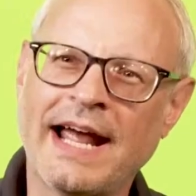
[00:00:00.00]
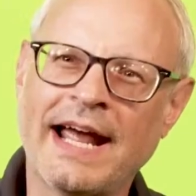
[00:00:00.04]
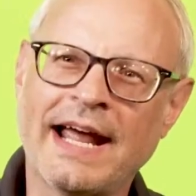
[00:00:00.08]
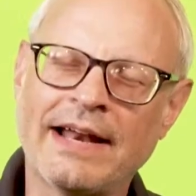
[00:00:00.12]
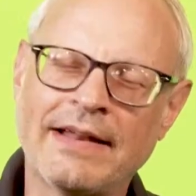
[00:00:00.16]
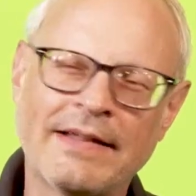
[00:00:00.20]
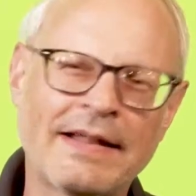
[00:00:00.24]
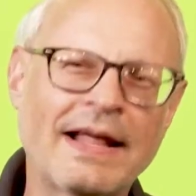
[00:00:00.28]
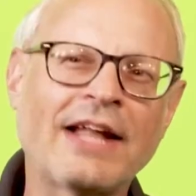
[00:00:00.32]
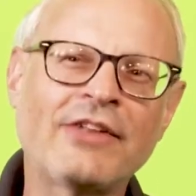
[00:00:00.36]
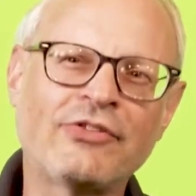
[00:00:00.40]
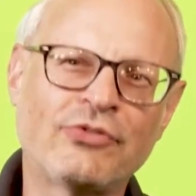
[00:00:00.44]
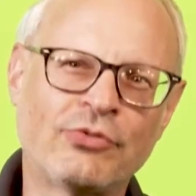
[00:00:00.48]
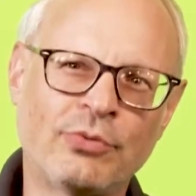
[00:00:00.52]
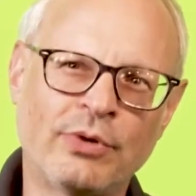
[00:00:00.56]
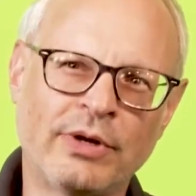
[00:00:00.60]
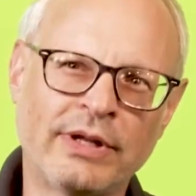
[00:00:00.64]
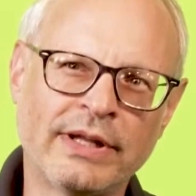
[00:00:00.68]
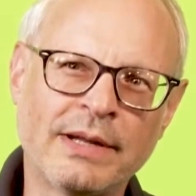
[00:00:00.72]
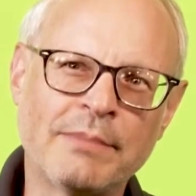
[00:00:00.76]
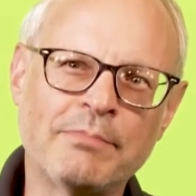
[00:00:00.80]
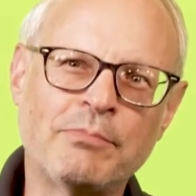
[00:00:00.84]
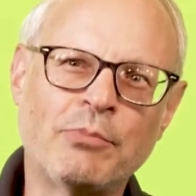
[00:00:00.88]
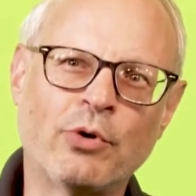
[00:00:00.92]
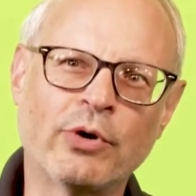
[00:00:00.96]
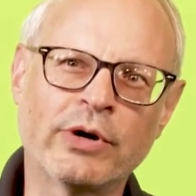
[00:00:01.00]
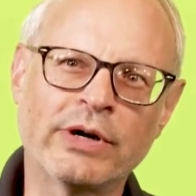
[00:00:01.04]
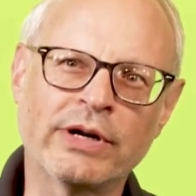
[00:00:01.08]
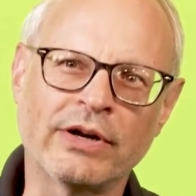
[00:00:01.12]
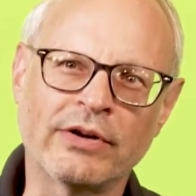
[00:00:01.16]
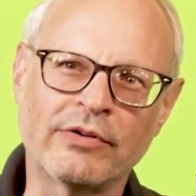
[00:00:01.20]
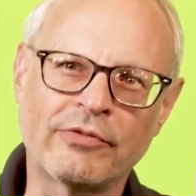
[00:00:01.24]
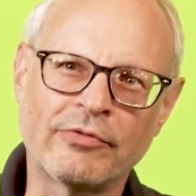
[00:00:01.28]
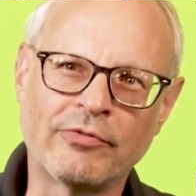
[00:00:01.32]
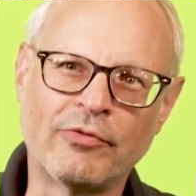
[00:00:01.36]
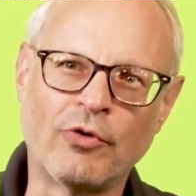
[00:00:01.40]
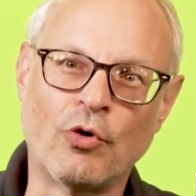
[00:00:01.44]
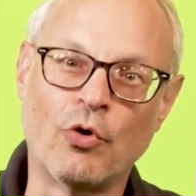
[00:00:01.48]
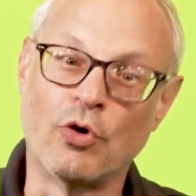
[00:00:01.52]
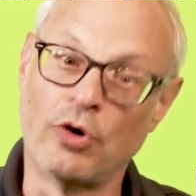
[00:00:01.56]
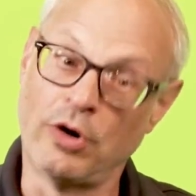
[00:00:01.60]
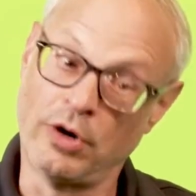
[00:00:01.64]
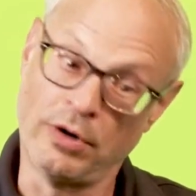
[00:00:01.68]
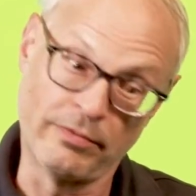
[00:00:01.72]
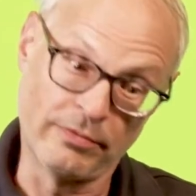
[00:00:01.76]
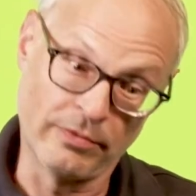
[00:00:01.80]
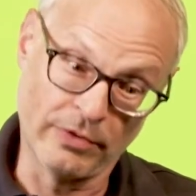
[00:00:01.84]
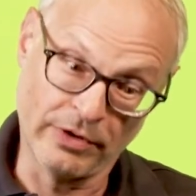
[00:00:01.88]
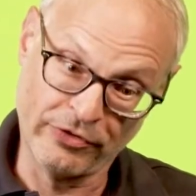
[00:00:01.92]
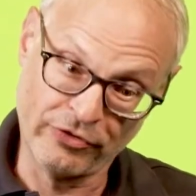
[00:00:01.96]
And that's really important
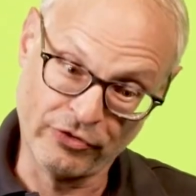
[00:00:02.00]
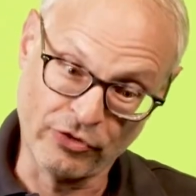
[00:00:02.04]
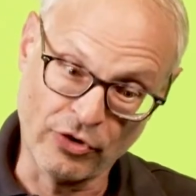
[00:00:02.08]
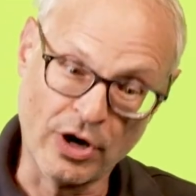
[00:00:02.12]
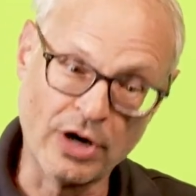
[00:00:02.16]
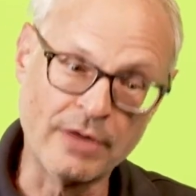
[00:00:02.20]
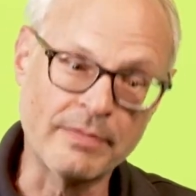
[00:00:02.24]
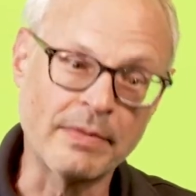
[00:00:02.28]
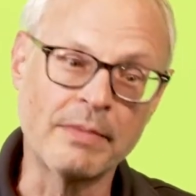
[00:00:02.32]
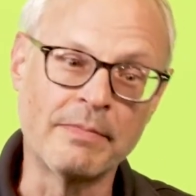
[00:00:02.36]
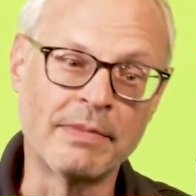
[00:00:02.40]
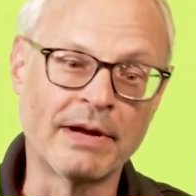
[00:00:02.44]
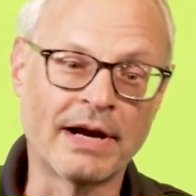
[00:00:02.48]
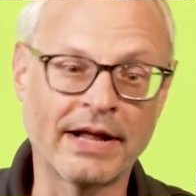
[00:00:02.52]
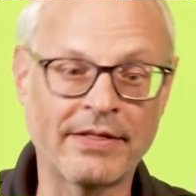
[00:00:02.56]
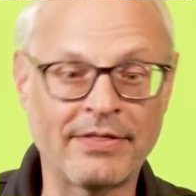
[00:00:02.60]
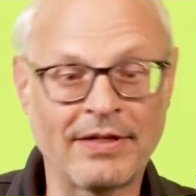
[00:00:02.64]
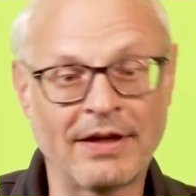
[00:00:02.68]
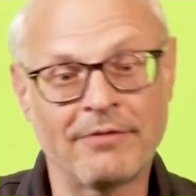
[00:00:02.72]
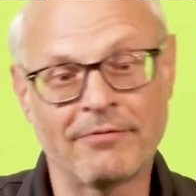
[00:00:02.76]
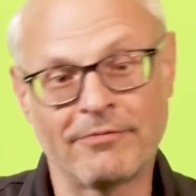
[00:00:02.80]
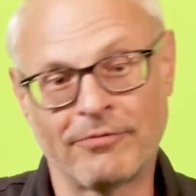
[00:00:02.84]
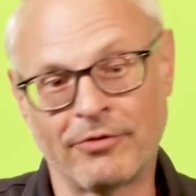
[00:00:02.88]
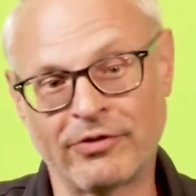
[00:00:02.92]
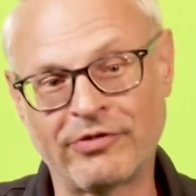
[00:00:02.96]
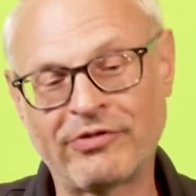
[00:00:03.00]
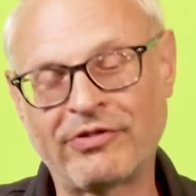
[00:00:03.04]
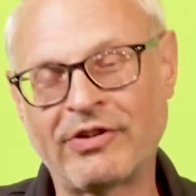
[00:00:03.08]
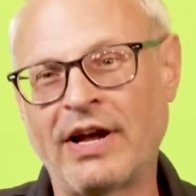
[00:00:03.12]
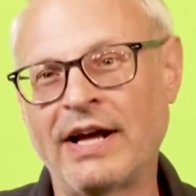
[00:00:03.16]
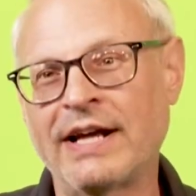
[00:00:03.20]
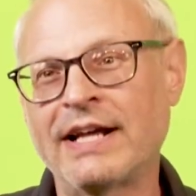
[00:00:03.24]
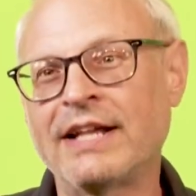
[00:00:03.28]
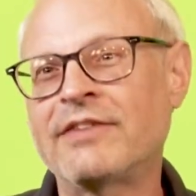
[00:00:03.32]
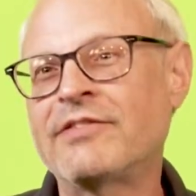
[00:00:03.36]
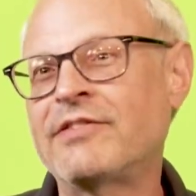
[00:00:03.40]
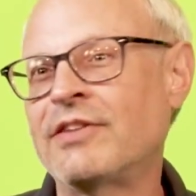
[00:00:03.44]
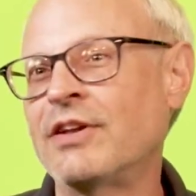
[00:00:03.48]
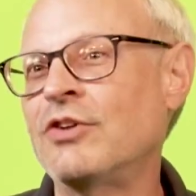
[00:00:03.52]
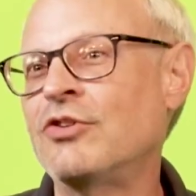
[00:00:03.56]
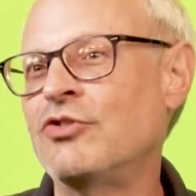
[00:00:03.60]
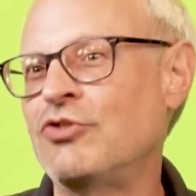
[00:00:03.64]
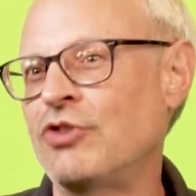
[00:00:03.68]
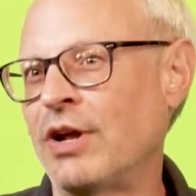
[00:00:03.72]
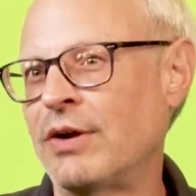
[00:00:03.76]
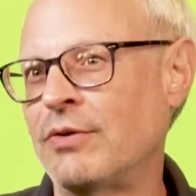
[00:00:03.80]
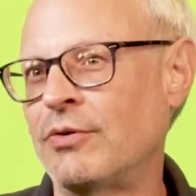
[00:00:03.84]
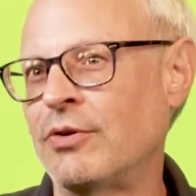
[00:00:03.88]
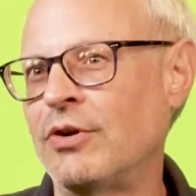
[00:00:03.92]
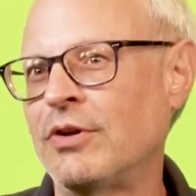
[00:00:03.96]
for astronomy, but I think for science in
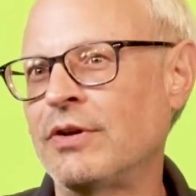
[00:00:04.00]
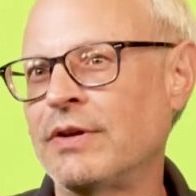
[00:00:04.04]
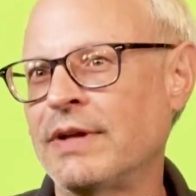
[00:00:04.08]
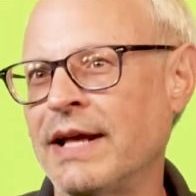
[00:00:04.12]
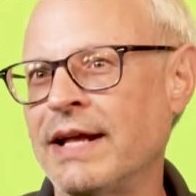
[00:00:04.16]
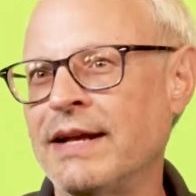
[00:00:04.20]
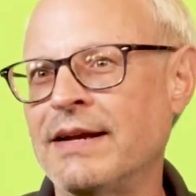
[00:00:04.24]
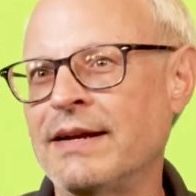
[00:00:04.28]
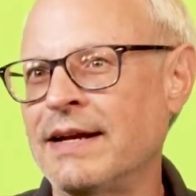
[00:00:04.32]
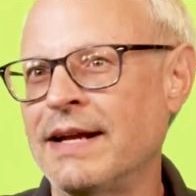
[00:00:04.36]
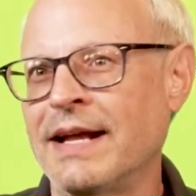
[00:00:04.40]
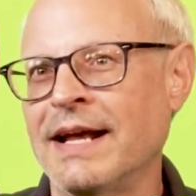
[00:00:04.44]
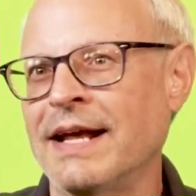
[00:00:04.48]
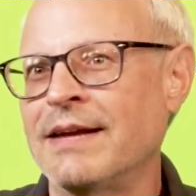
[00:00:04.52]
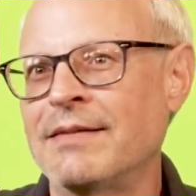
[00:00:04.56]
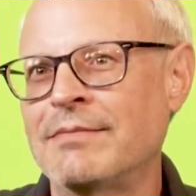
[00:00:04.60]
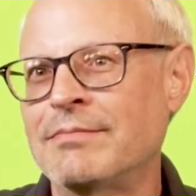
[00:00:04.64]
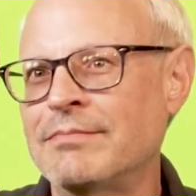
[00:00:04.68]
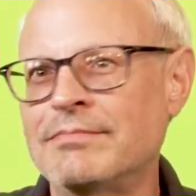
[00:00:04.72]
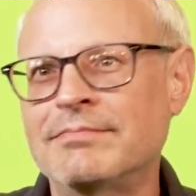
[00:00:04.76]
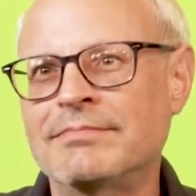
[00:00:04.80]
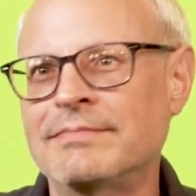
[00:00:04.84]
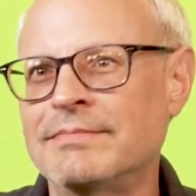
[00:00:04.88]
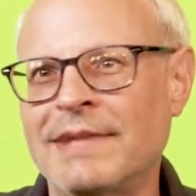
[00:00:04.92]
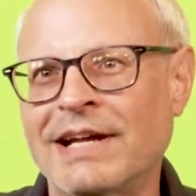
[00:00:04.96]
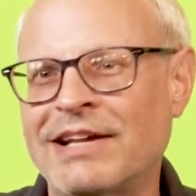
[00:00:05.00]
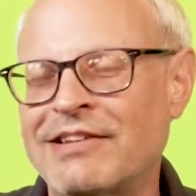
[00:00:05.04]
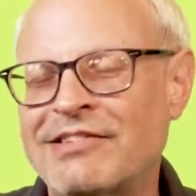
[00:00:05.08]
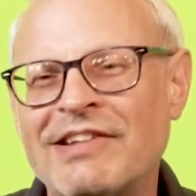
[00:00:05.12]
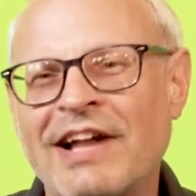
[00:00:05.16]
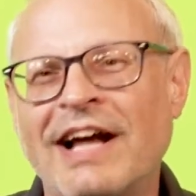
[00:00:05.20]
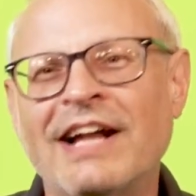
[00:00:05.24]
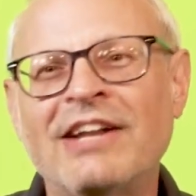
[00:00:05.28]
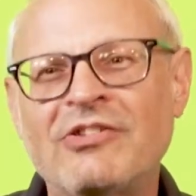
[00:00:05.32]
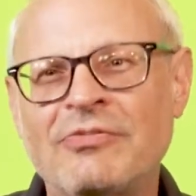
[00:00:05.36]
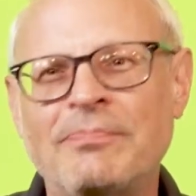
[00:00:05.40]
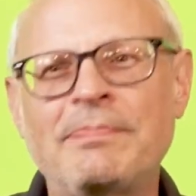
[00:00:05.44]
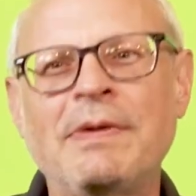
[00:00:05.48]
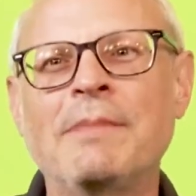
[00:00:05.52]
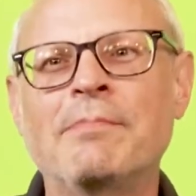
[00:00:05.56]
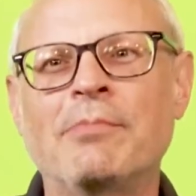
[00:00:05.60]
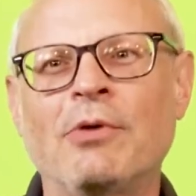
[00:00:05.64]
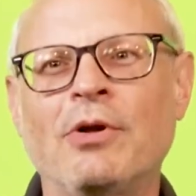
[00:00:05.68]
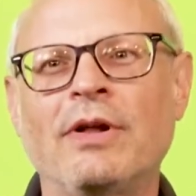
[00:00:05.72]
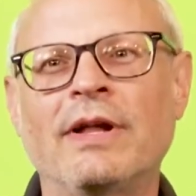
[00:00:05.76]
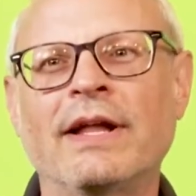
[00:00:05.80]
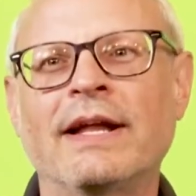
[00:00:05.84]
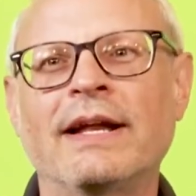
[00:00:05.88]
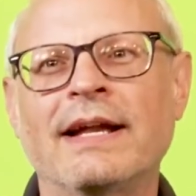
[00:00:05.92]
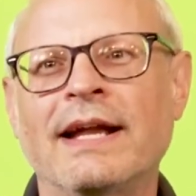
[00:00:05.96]
general. It, it excites
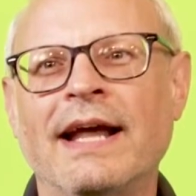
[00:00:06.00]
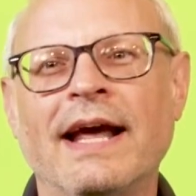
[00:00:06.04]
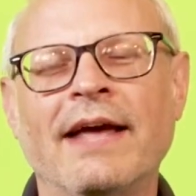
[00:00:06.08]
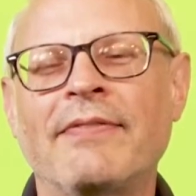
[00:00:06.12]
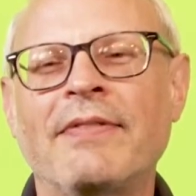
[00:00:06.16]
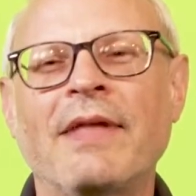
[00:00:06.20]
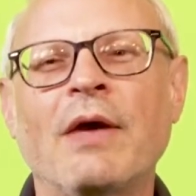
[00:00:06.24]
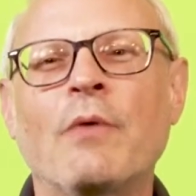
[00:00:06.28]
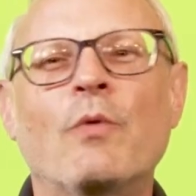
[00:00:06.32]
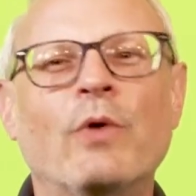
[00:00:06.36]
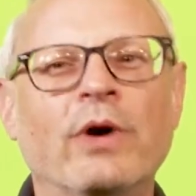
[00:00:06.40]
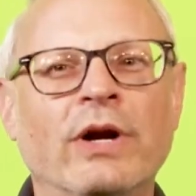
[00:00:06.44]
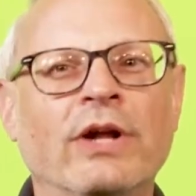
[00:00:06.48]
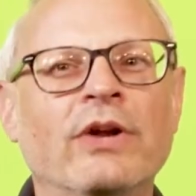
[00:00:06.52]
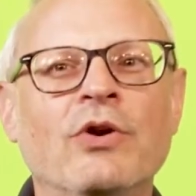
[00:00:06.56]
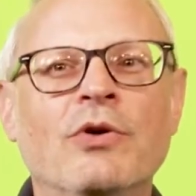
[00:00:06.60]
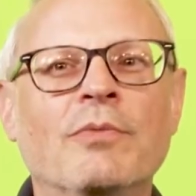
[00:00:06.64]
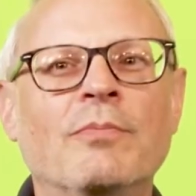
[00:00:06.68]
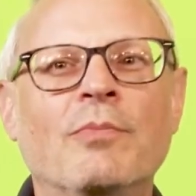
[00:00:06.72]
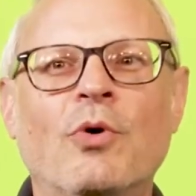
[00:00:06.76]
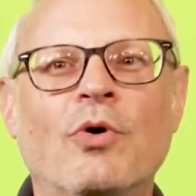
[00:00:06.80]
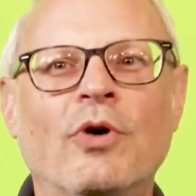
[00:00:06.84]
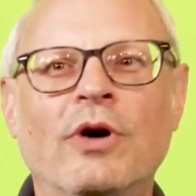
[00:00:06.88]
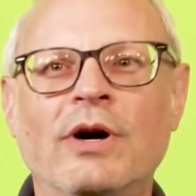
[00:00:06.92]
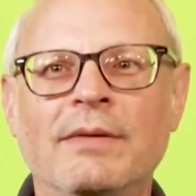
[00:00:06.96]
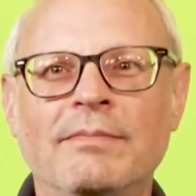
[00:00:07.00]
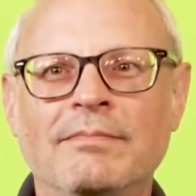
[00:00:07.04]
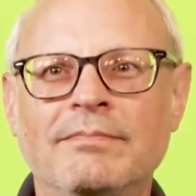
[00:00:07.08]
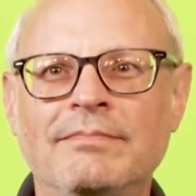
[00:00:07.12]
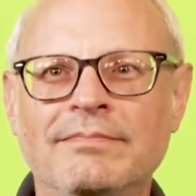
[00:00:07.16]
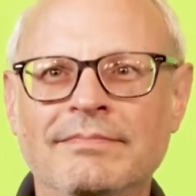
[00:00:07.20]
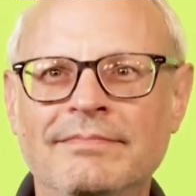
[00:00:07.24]
people and, and they want to know more.